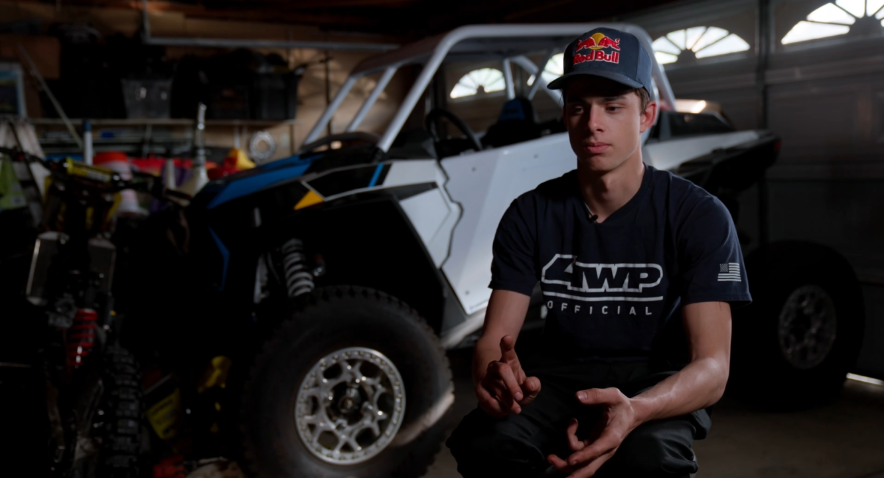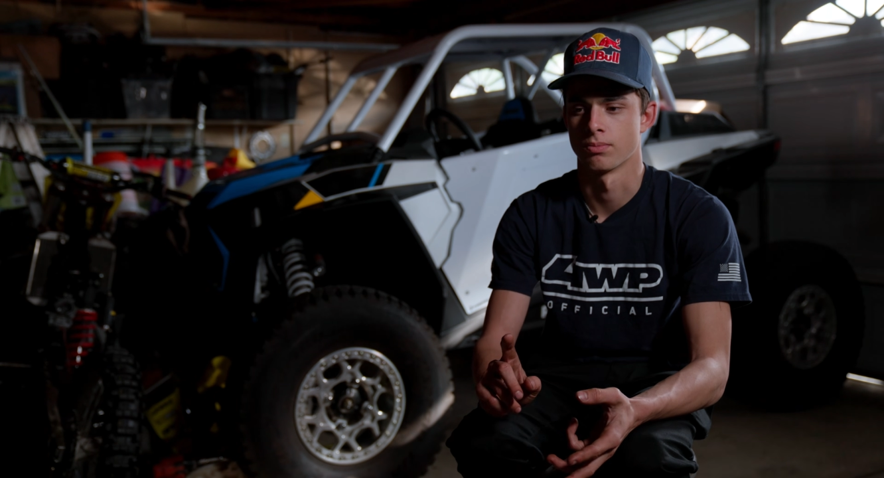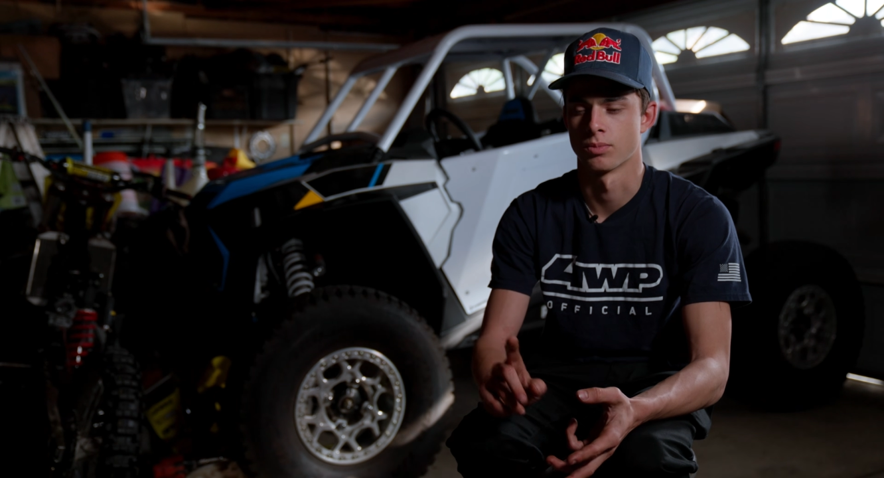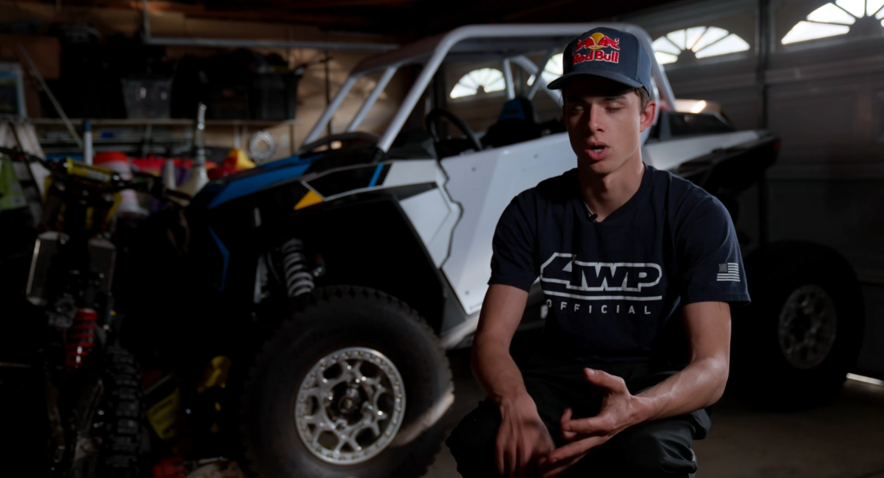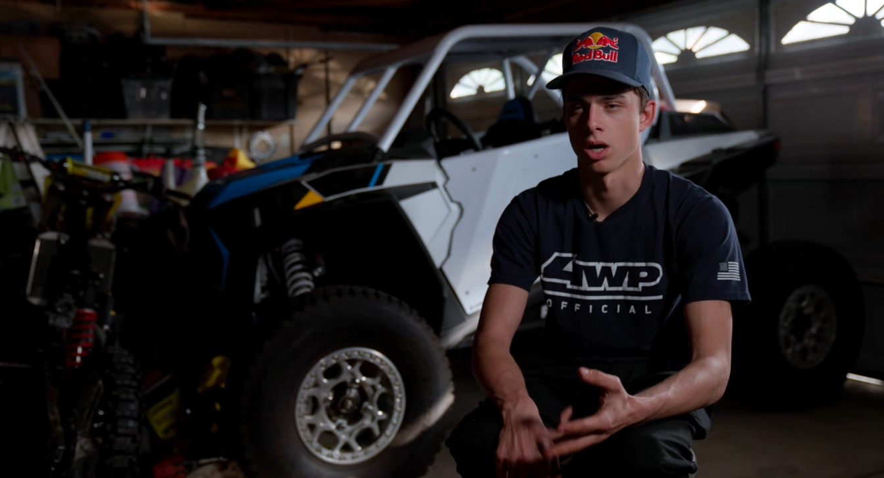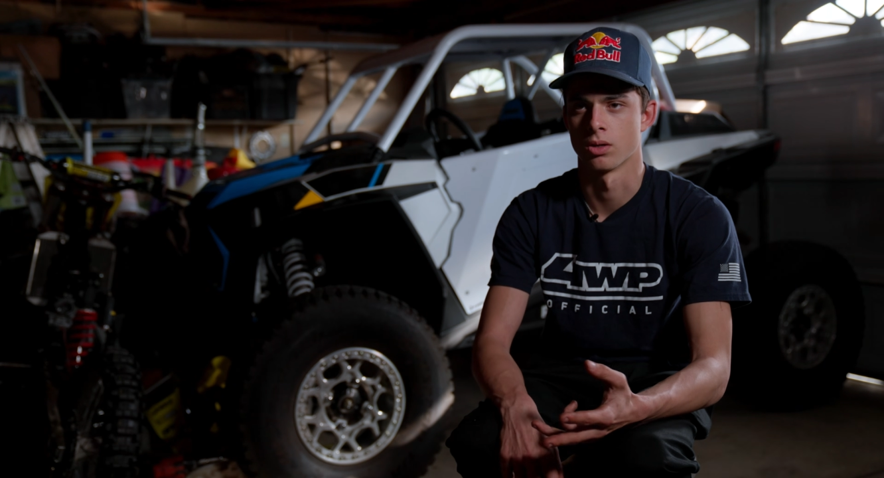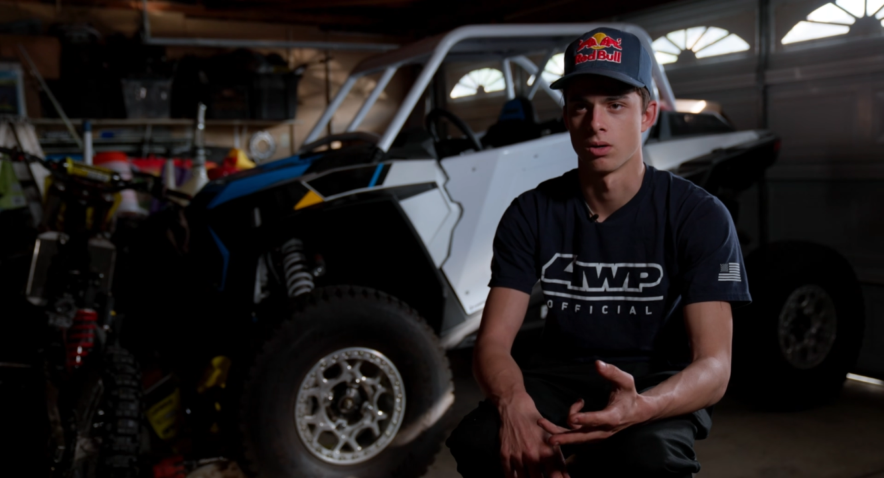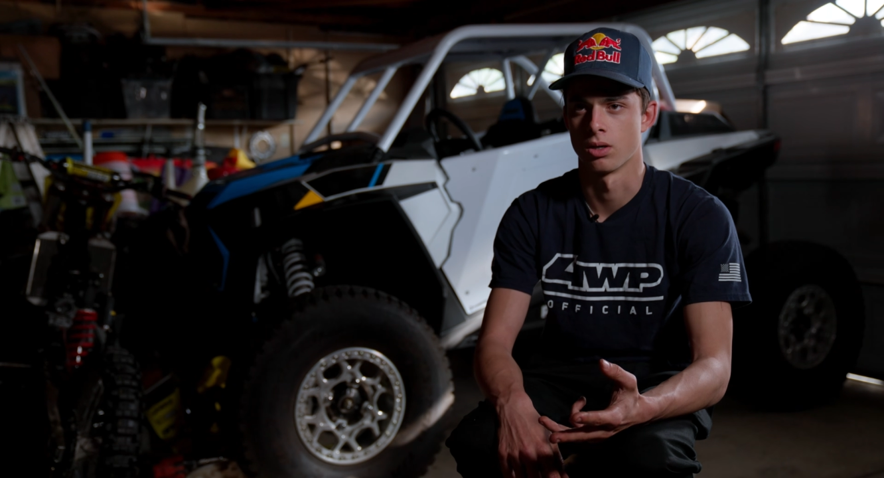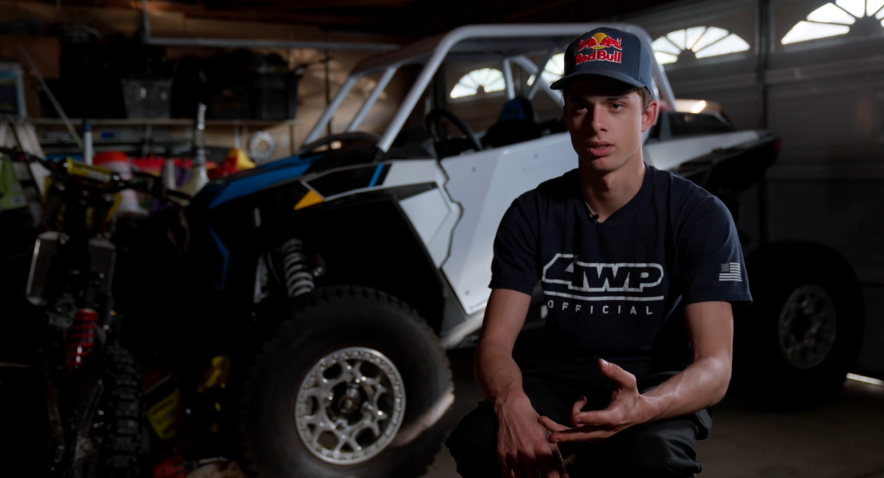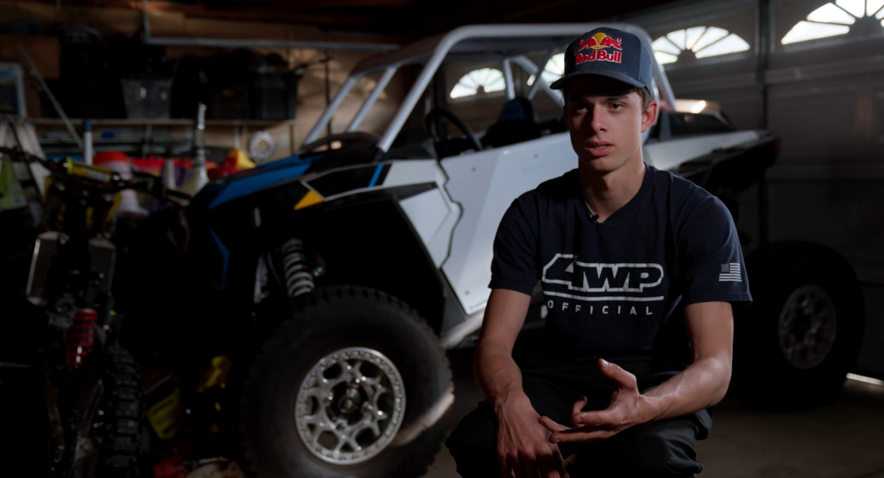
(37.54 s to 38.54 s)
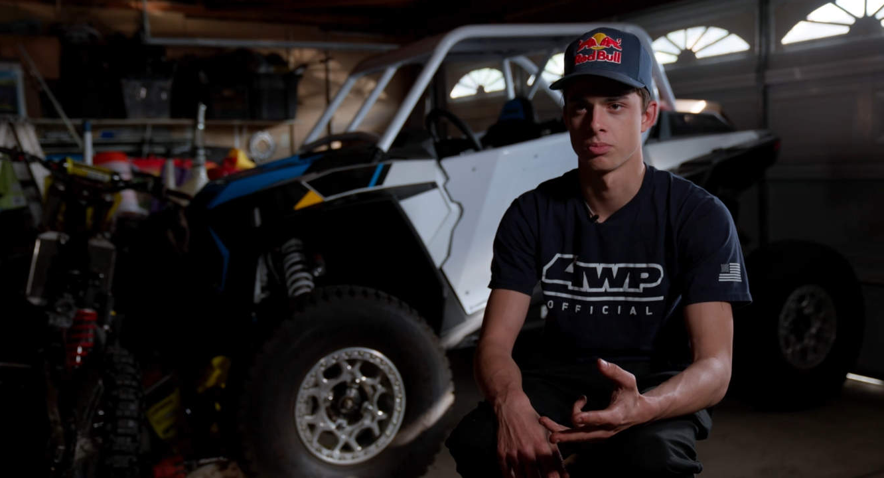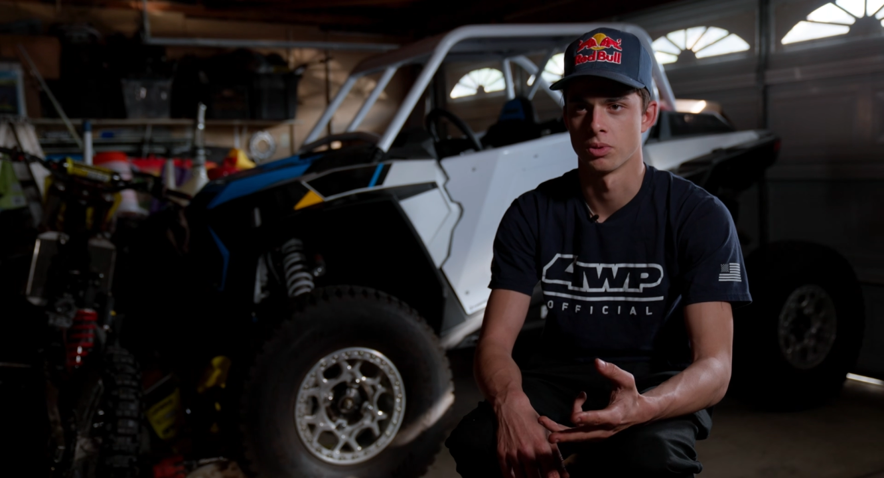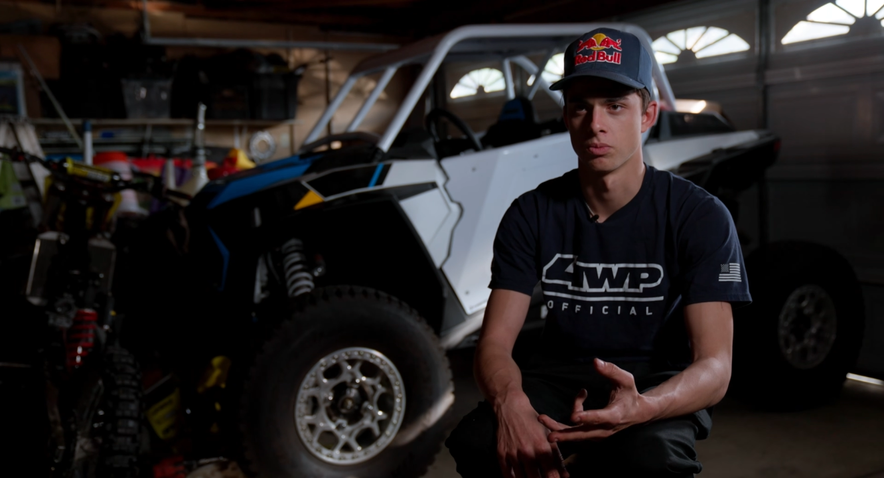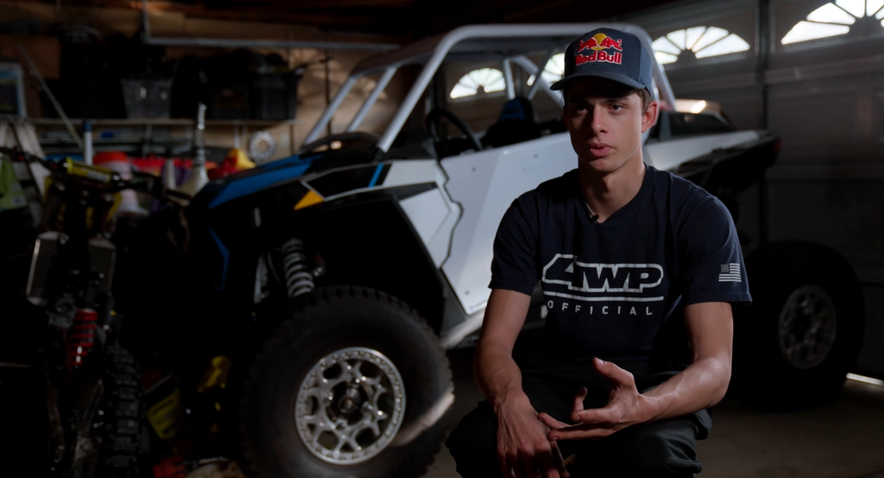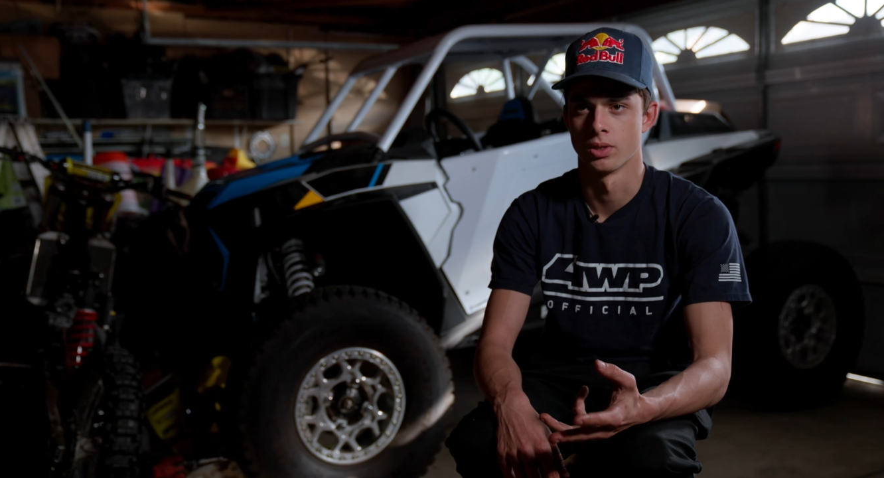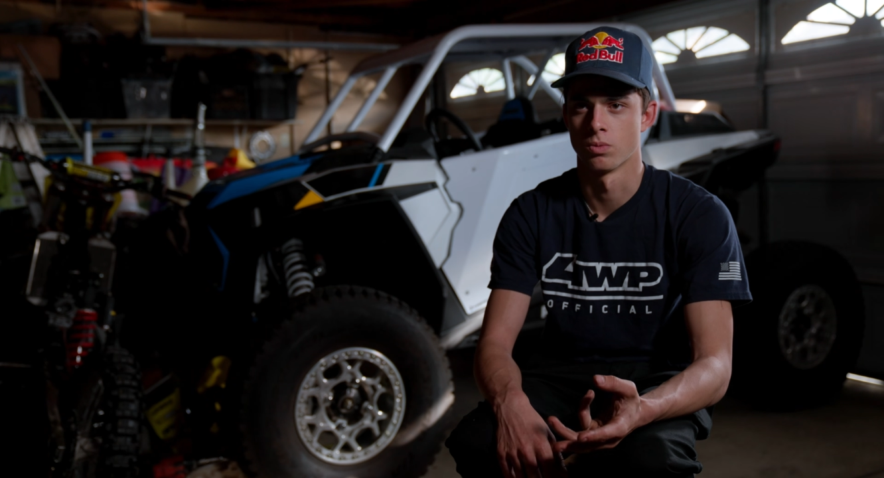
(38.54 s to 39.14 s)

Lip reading: Morocco, all these, but we don't